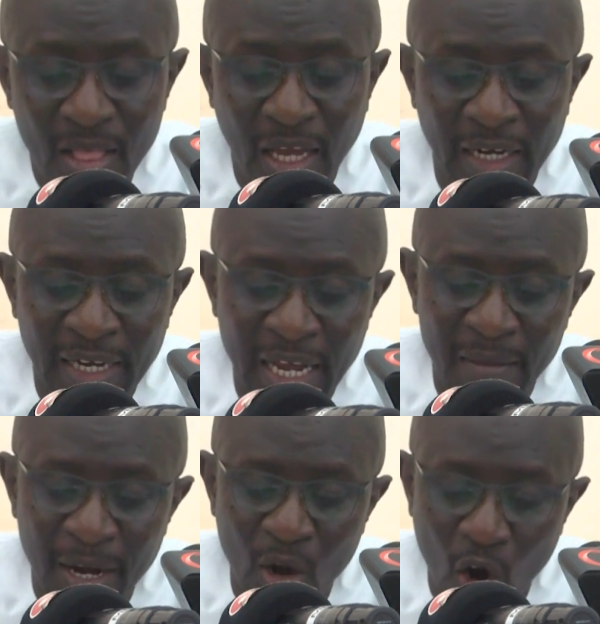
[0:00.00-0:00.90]
and
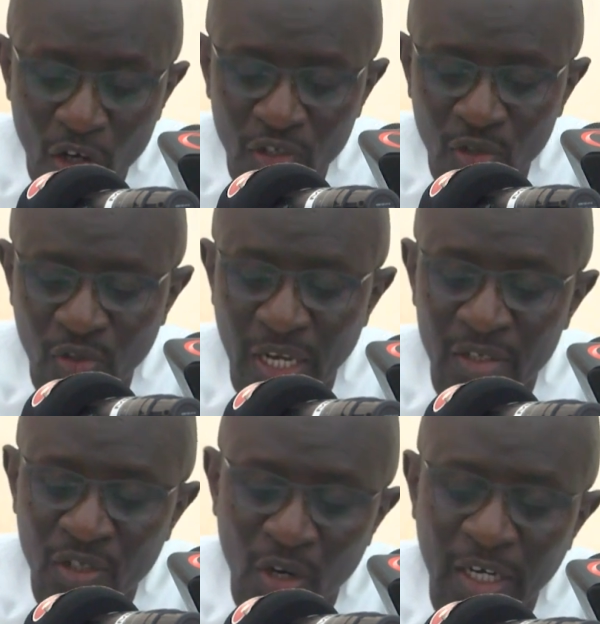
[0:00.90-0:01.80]
hereby urge you to
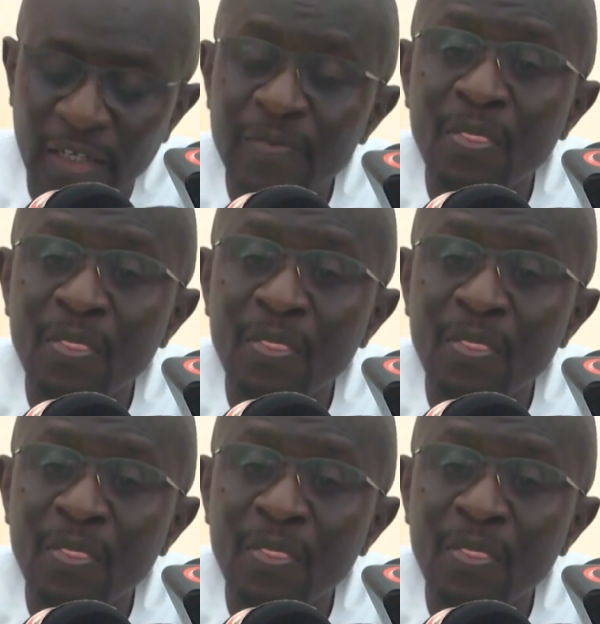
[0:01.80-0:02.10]
ensure that